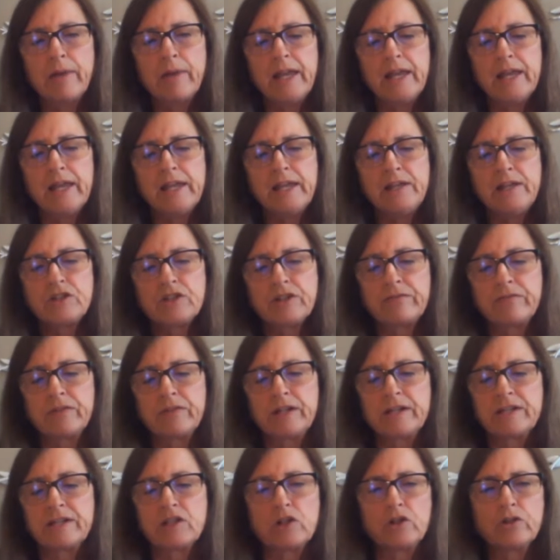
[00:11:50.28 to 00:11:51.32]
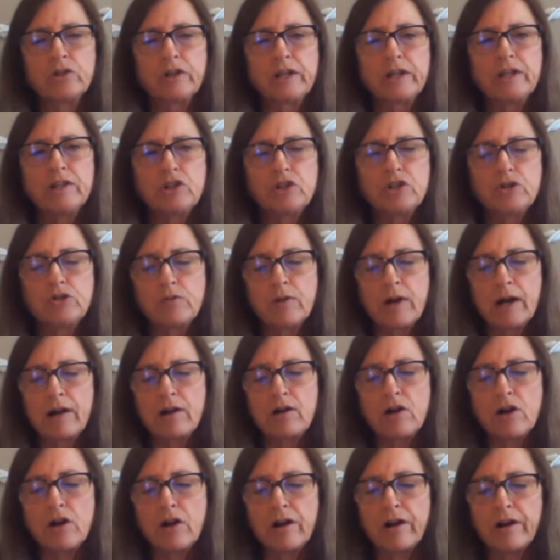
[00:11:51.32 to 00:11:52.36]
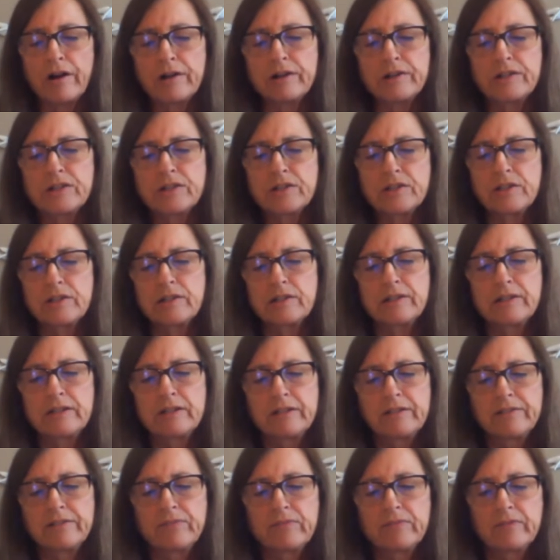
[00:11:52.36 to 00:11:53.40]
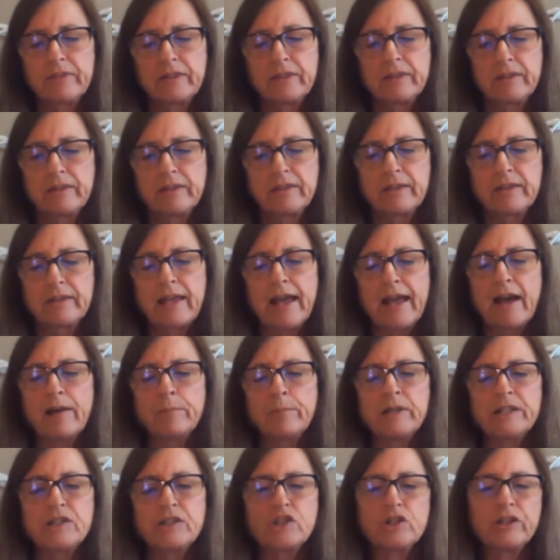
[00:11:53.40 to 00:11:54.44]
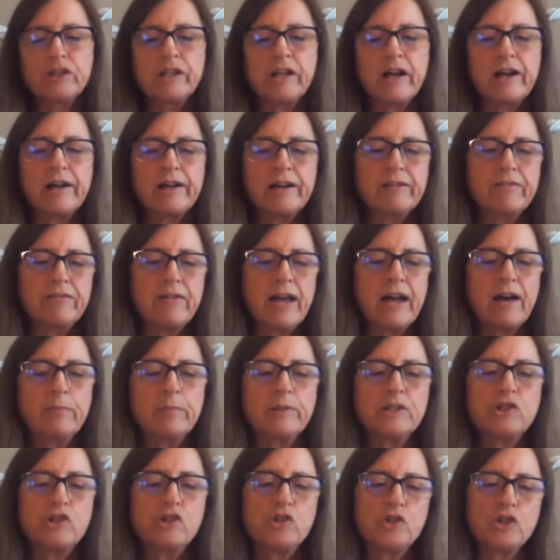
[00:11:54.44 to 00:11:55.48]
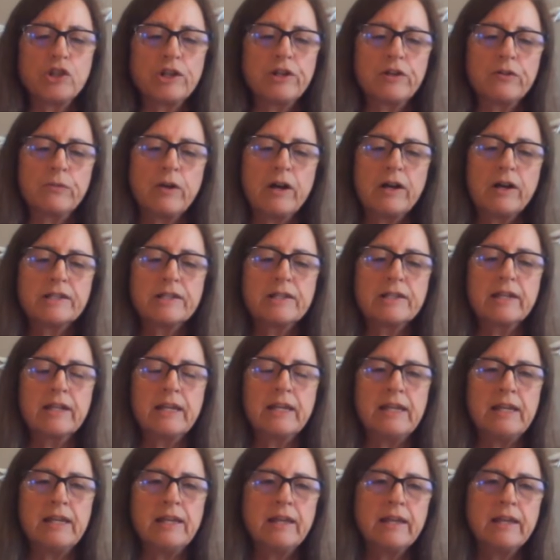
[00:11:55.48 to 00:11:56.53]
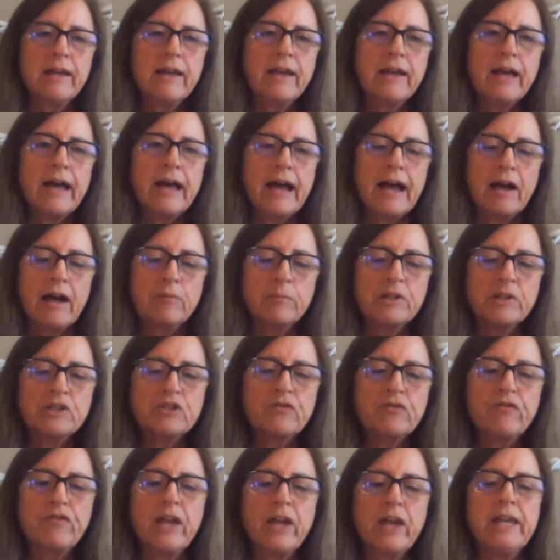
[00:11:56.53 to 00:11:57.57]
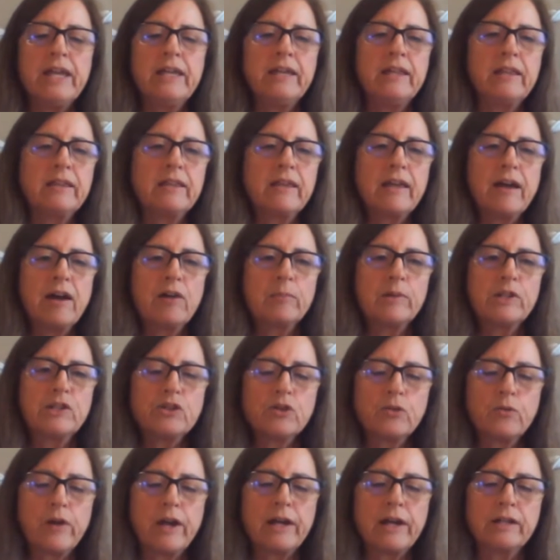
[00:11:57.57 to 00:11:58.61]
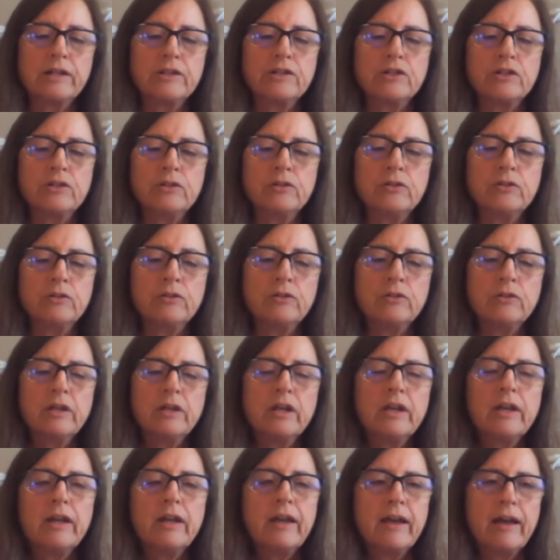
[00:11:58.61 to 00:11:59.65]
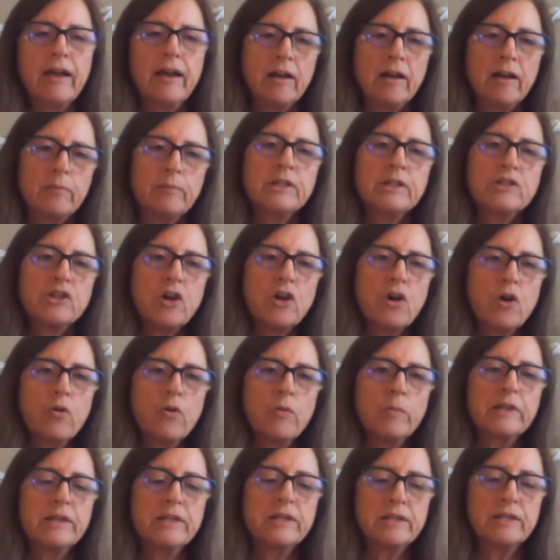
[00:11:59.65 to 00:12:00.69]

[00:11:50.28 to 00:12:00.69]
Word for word: May each of us look into our hearts how much love, how much generosity, how much faith, how much gratitude how much hope